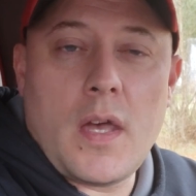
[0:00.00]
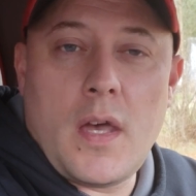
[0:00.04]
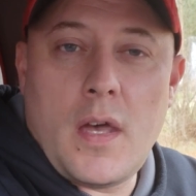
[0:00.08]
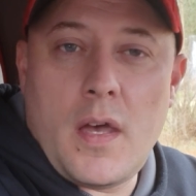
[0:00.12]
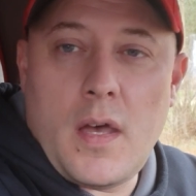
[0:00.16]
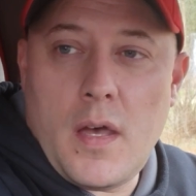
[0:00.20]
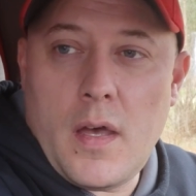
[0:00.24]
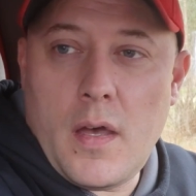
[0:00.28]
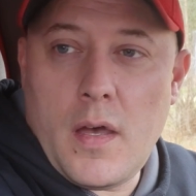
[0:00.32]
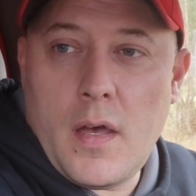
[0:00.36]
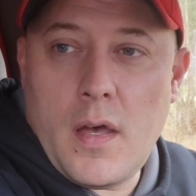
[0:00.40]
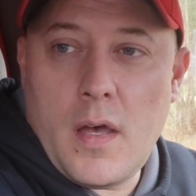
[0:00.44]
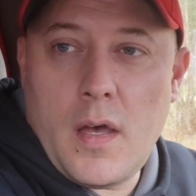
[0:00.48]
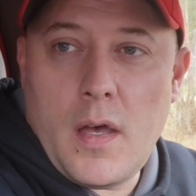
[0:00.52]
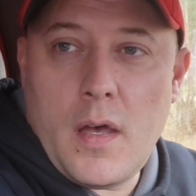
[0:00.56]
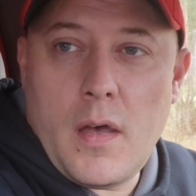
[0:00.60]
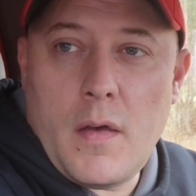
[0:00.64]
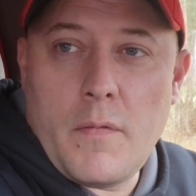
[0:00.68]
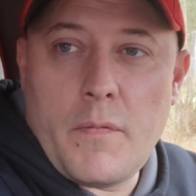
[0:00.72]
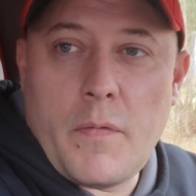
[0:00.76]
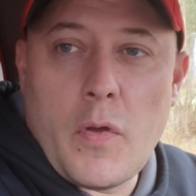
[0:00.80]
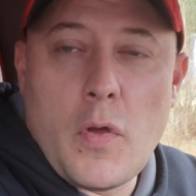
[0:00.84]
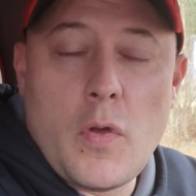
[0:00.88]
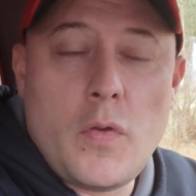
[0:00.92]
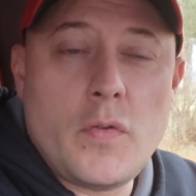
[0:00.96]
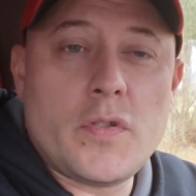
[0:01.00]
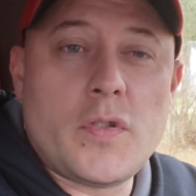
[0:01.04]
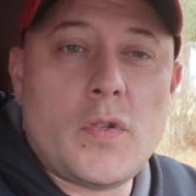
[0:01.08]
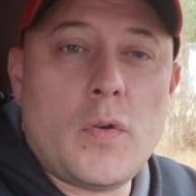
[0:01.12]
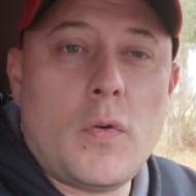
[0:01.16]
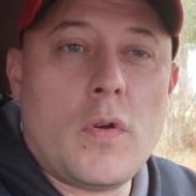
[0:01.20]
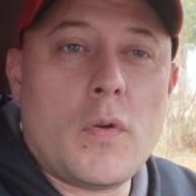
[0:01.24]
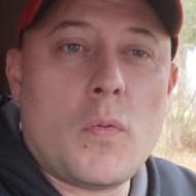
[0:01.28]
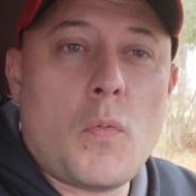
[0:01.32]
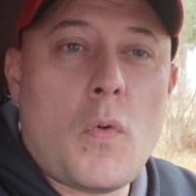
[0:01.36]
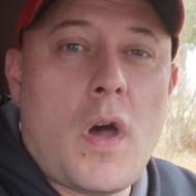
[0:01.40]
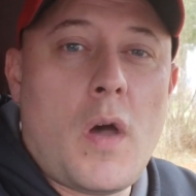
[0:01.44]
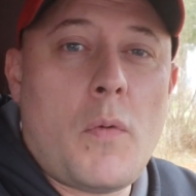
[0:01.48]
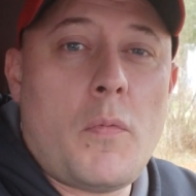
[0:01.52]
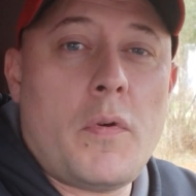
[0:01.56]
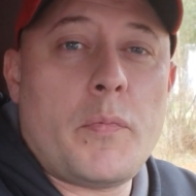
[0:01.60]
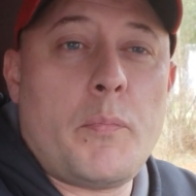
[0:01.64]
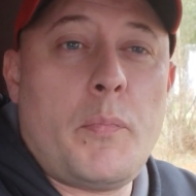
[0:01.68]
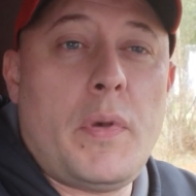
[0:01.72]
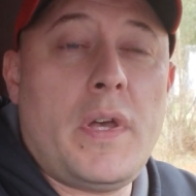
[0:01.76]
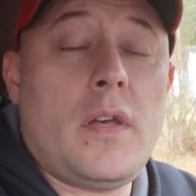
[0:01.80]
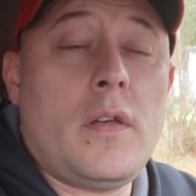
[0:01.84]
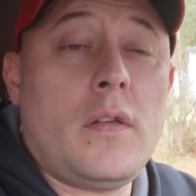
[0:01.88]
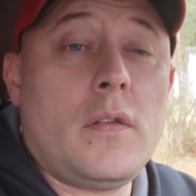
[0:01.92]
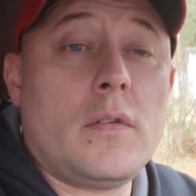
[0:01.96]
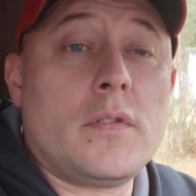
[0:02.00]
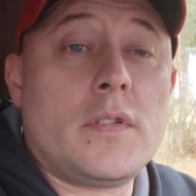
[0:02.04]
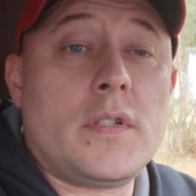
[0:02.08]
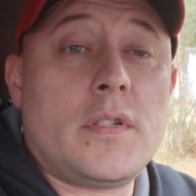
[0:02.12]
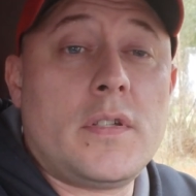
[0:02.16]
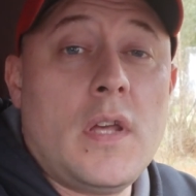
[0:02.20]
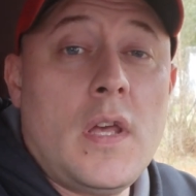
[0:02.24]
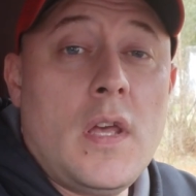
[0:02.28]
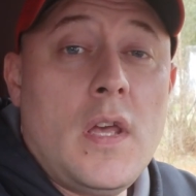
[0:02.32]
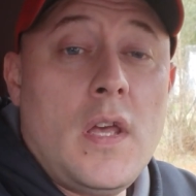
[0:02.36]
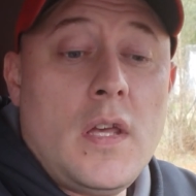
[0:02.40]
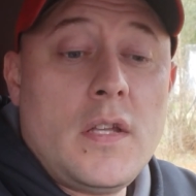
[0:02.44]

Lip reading: of who's doing what with builds.